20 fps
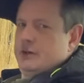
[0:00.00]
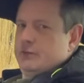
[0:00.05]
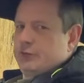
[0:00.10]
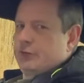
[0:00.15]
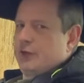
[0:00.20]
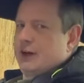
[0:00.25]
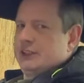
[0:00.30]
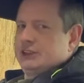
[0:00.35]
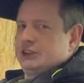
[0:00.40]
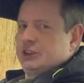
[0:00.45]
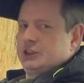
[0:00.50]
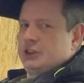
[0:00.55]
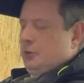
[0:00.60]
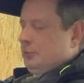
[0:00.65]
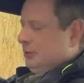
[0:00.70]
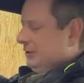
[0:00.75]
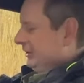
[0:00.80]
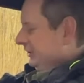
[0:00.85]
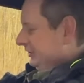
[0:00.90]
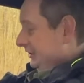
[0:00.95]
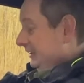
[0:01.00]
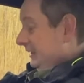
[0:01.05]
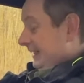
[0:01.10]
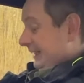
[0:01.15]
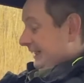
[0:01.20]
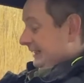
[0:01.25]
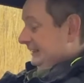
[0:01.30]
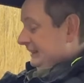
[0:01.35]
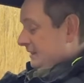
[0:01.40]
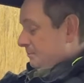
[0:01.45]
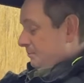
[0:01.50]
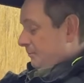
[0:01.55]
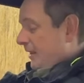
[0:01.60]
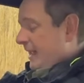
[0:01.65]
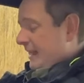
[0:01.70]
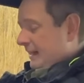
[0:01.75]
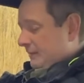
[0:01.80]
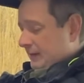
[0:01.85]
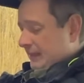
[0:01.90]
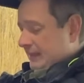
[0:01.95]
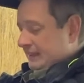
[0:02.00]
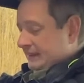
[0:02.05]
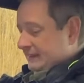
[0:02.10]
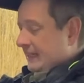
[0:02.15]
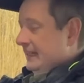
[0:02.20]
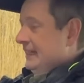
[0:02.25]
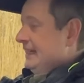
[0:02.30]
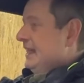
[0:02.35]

fresher competition is the back, because